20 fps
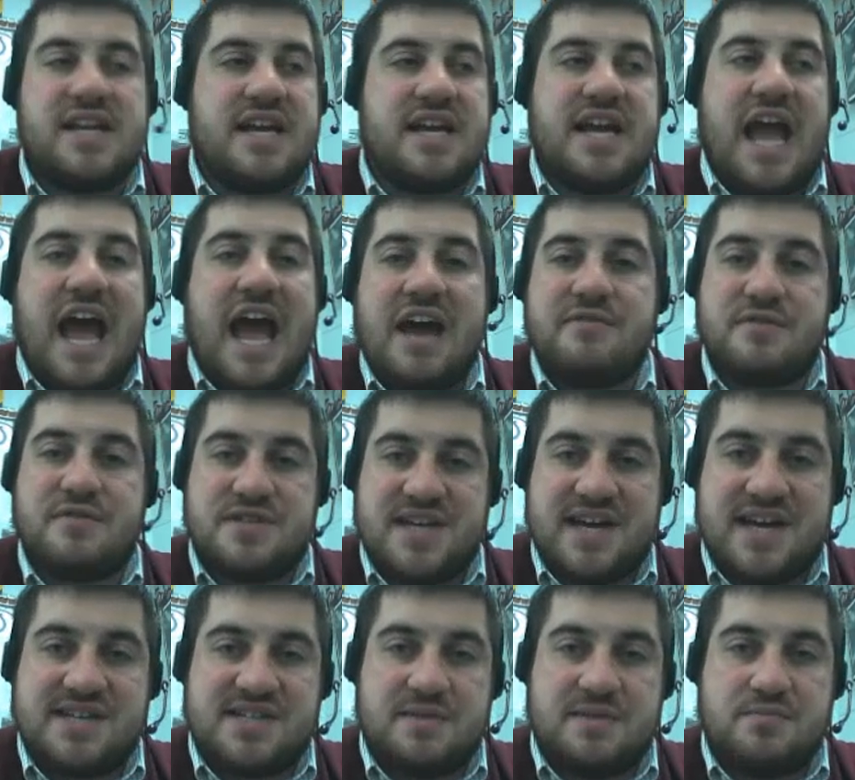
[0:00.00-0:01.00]
misleading
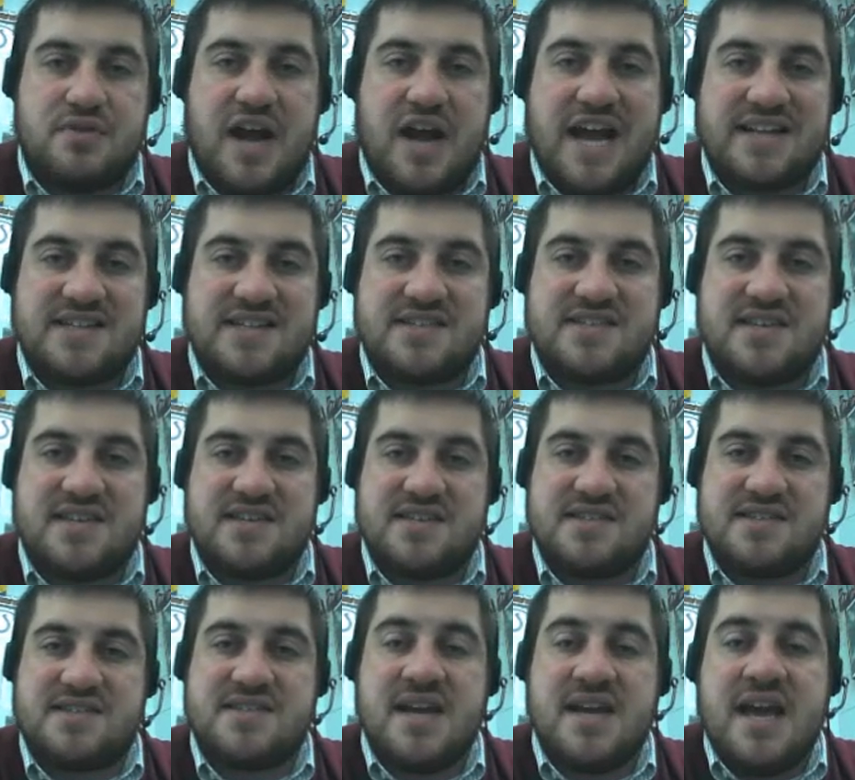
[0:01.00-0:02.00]
advertising
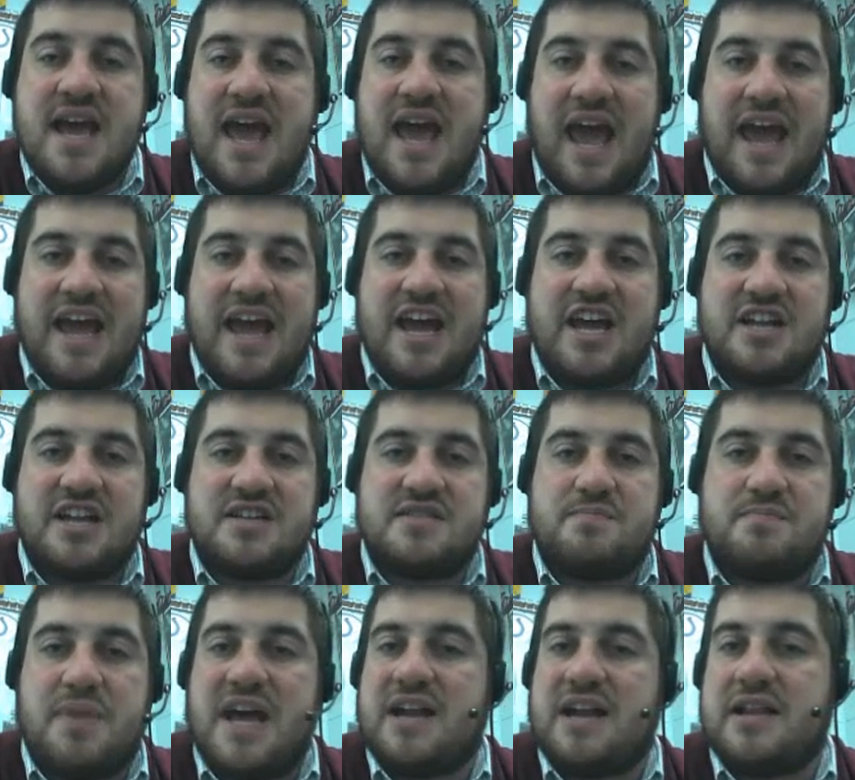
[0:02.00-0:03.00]
practices
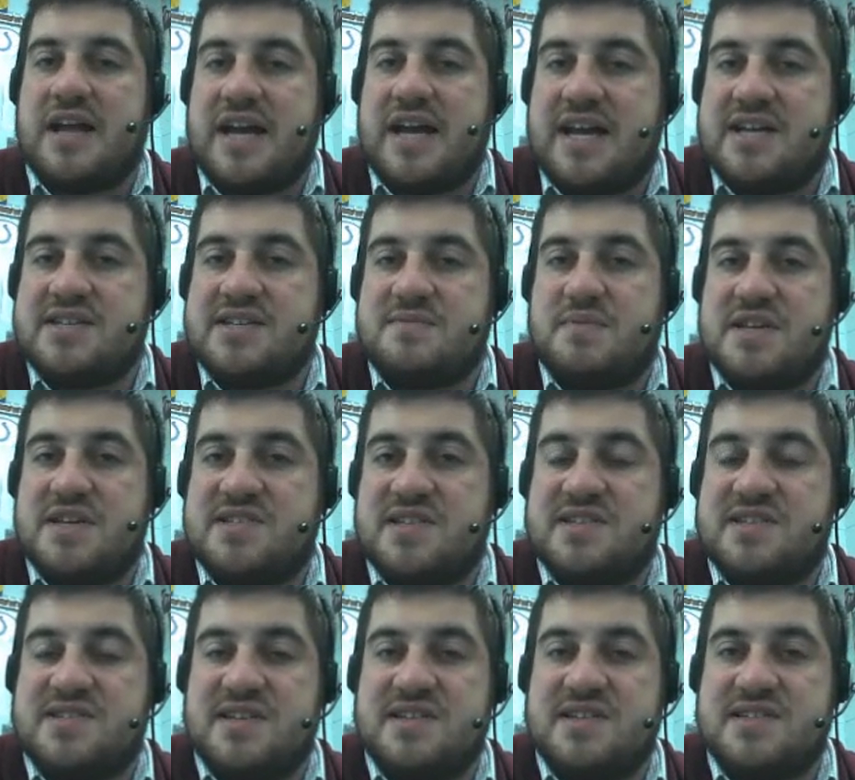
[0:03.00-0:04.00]
and penalize
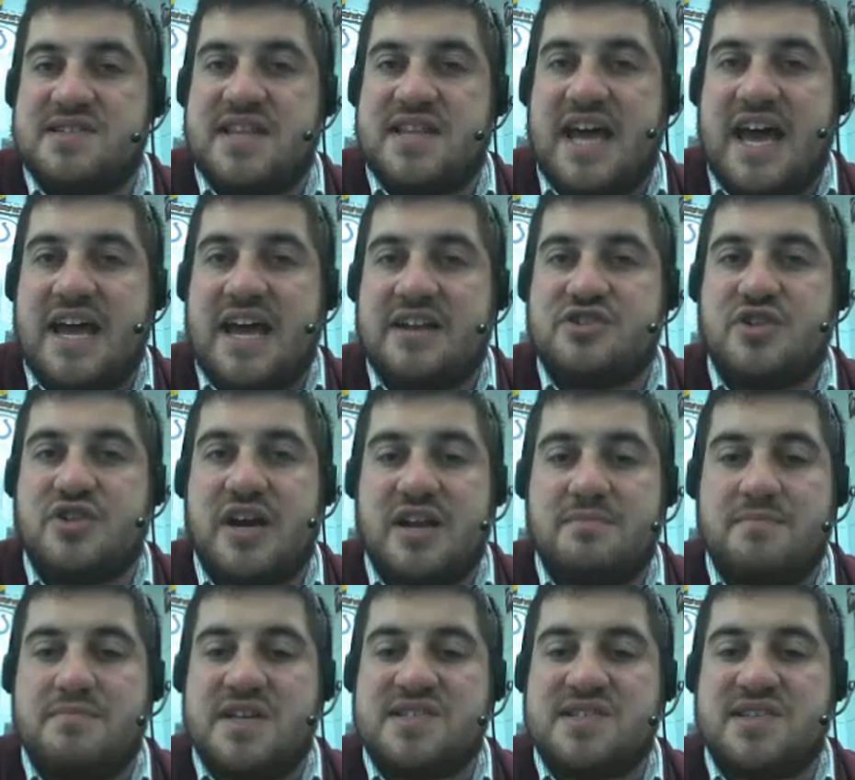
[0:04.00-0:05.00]
businesses that
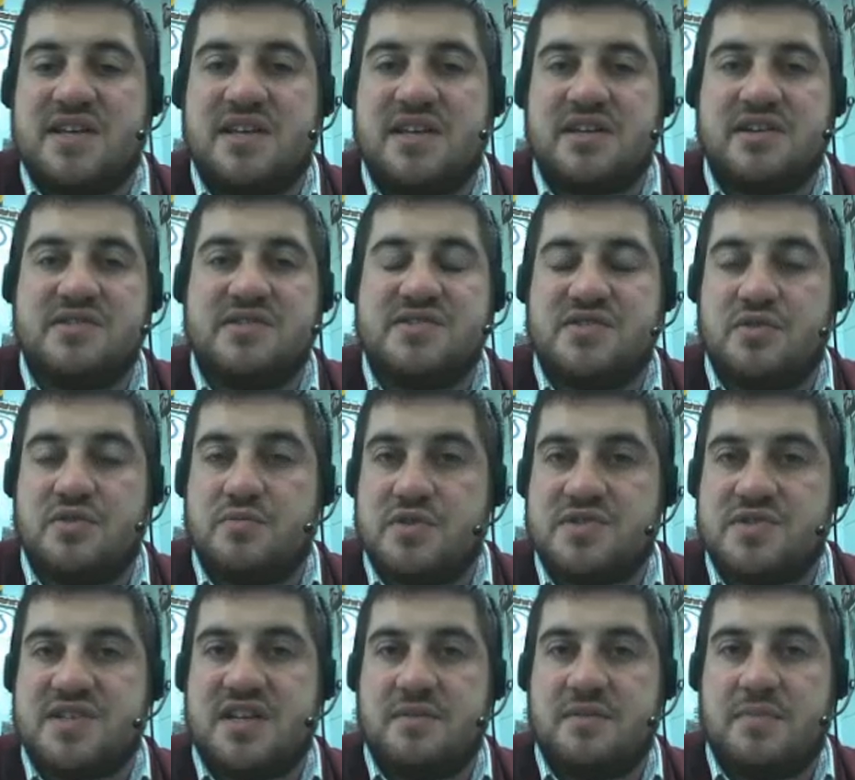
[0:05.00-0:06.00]
try to mislead
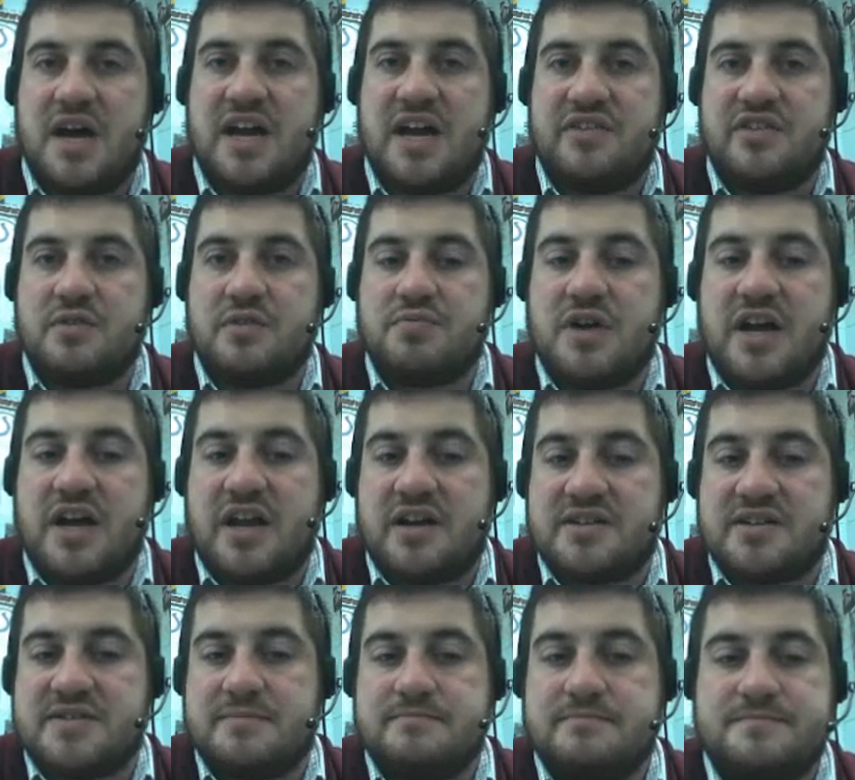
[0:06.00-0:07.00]
consumers into buying their
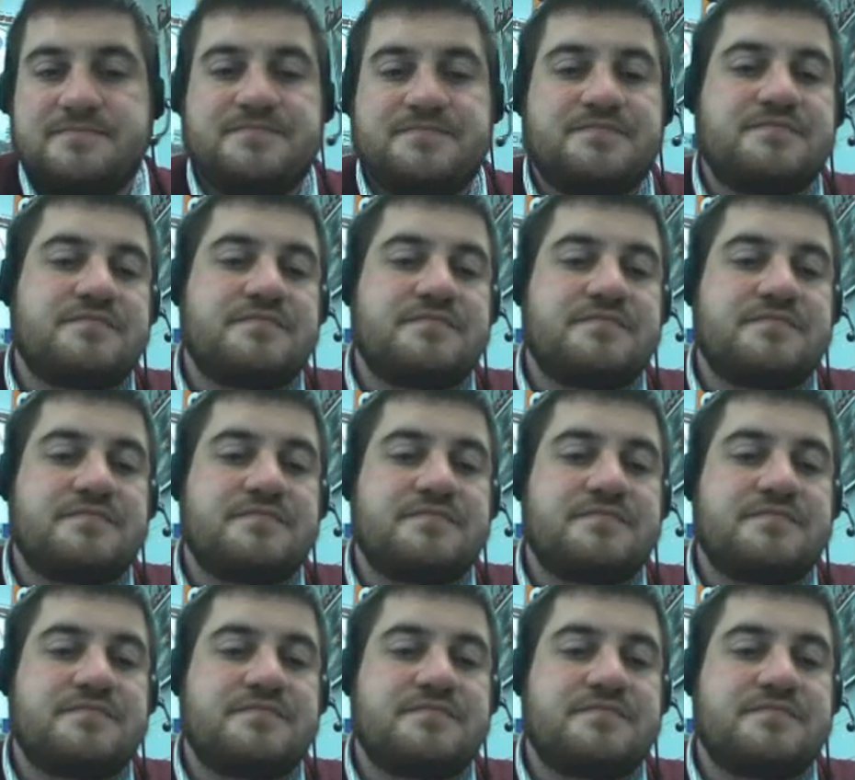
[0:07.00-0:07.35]
product.